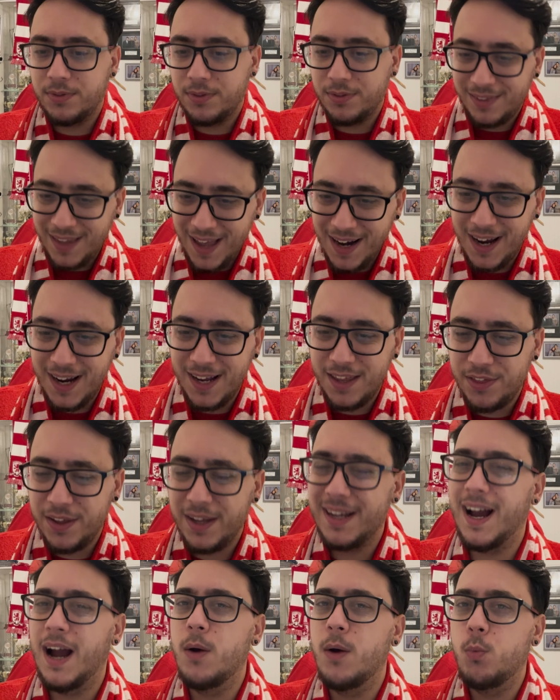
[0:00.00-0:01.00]
then I
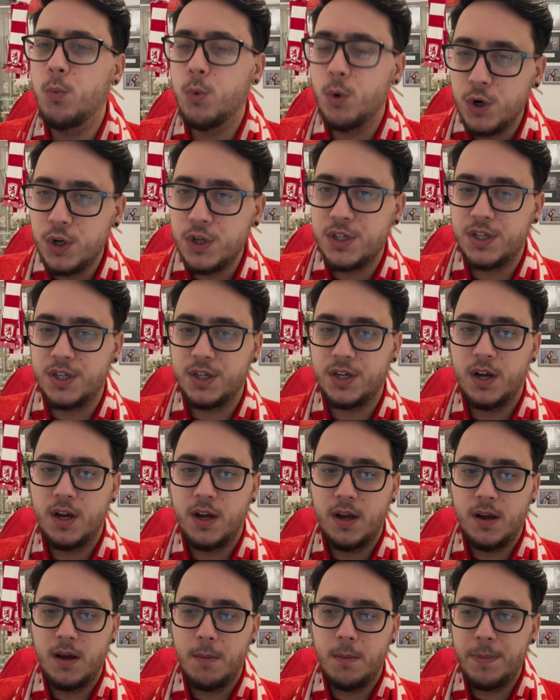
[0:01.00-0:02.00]
think I would
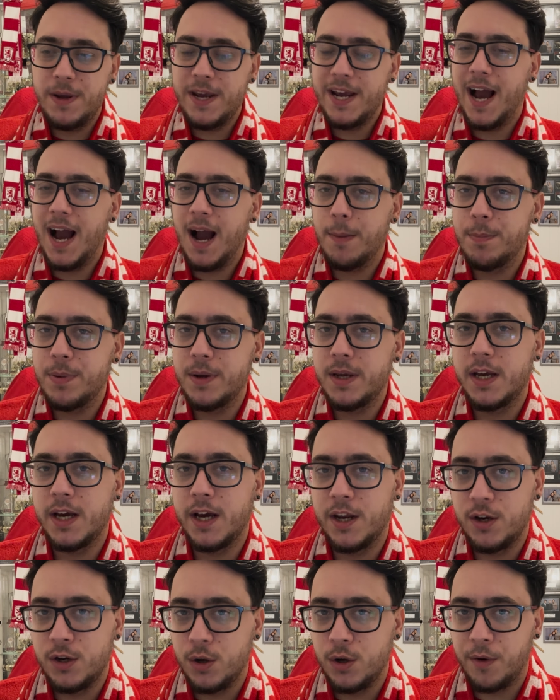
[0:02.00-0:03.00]
be happy
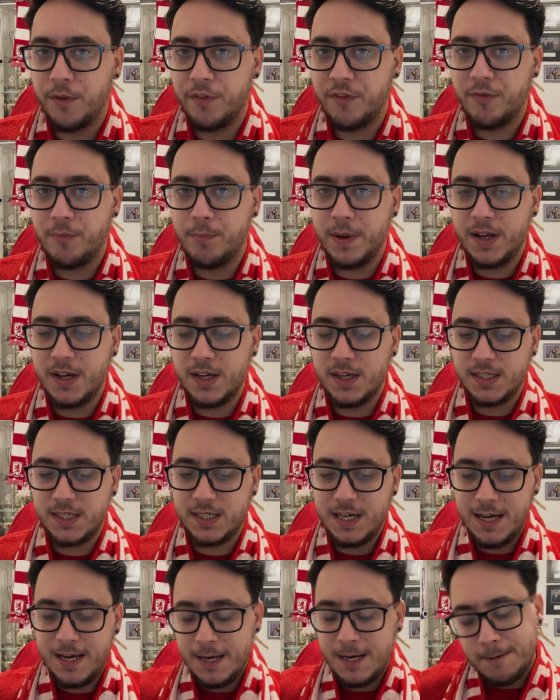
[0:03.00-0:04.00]
enough,
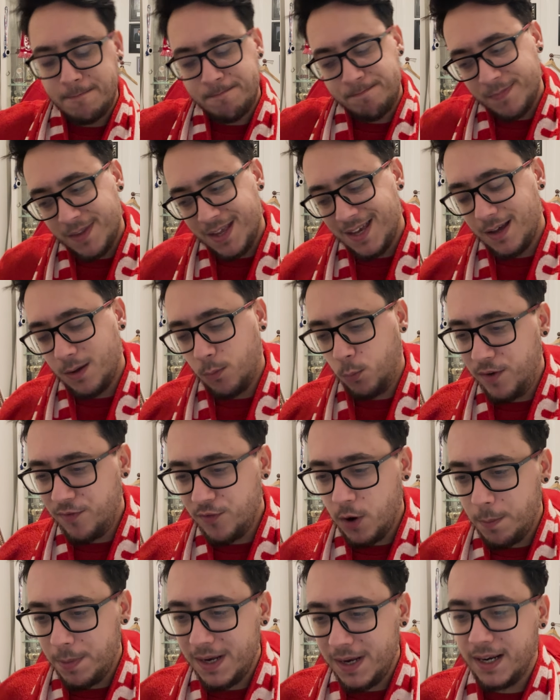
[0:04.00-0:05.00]
because we've
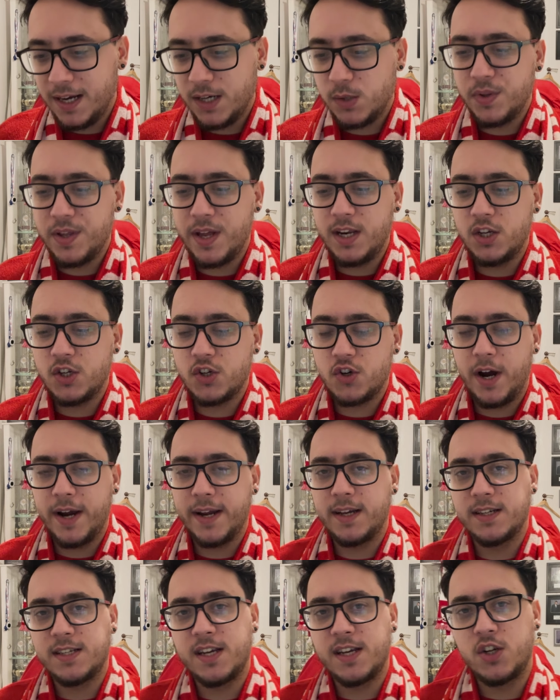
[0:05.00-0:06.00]
not been linked with any
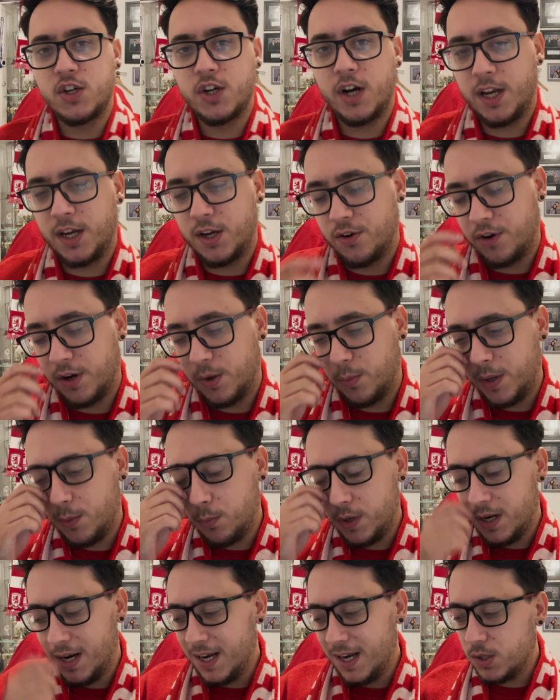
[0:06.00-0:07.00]
strikers in January.
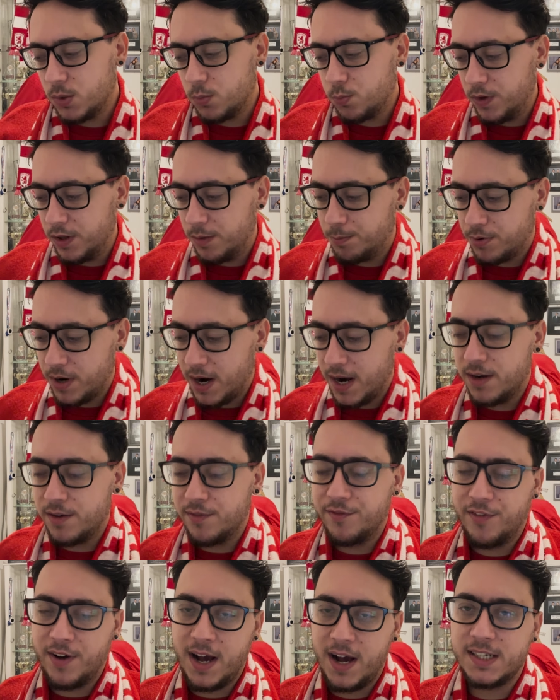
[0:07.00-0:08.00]
We linked with
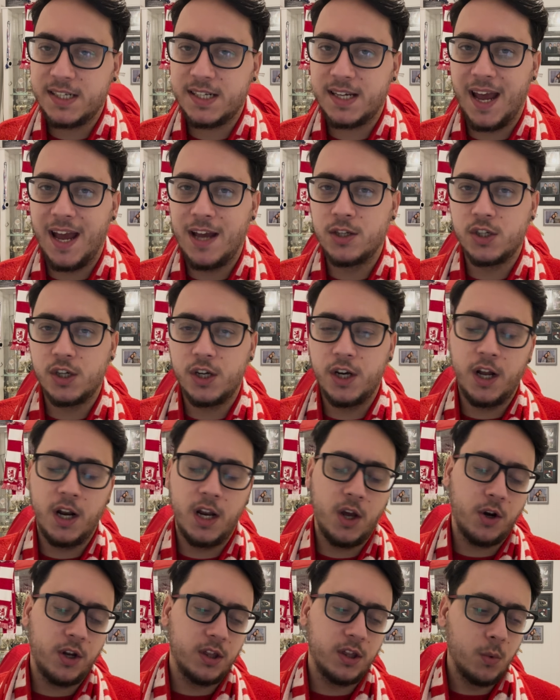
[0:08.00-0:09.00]
Brandon Vasquez
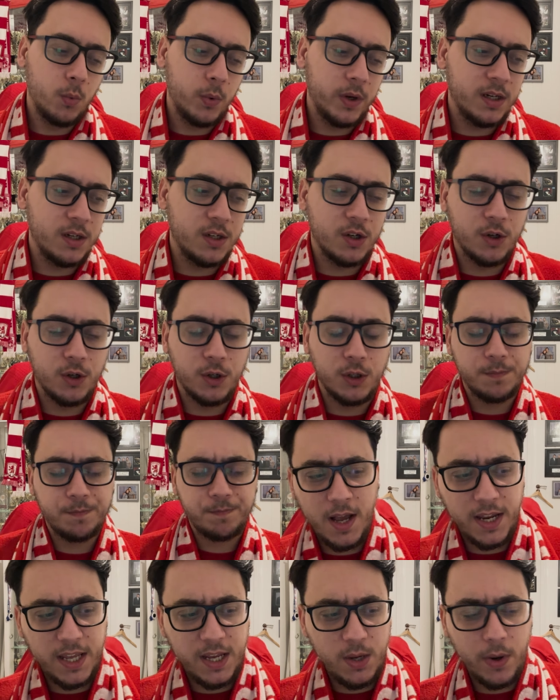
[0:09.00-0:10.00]
early on in the window,
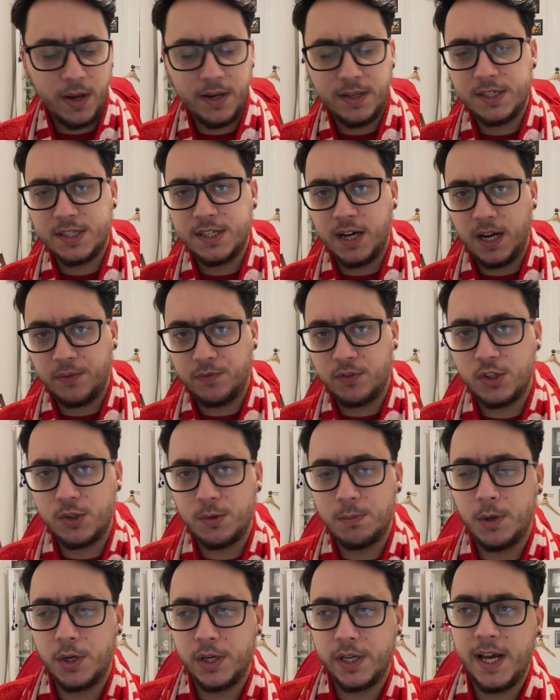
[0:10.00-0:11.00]
and he went and signed for
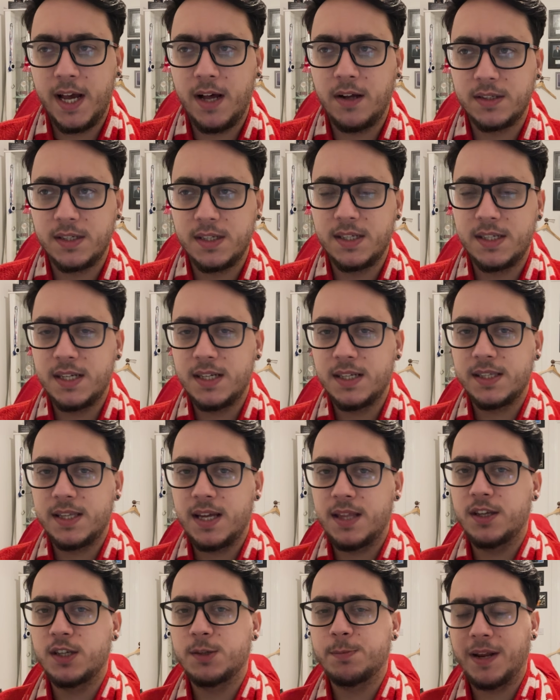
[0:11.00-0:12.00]
somebody else. And since
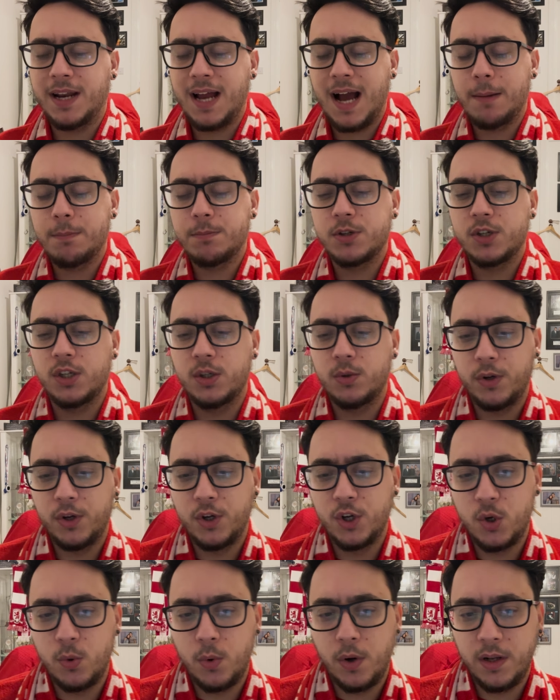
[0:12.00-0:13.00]
then, there's been absolutely
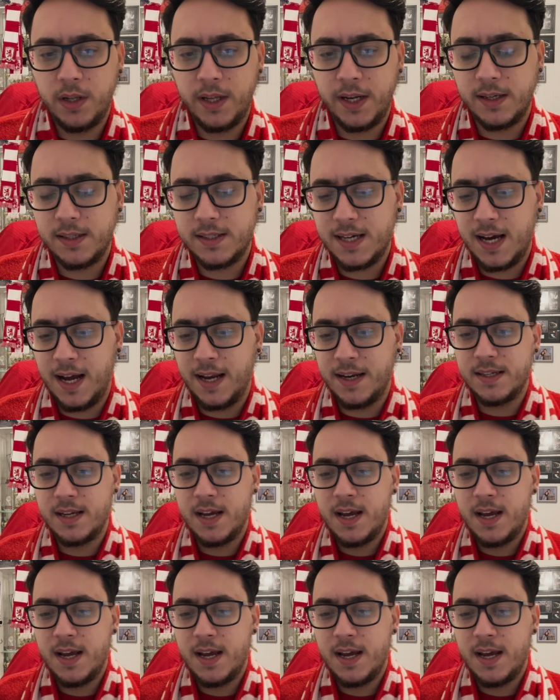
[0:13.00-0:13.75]
no one linked. And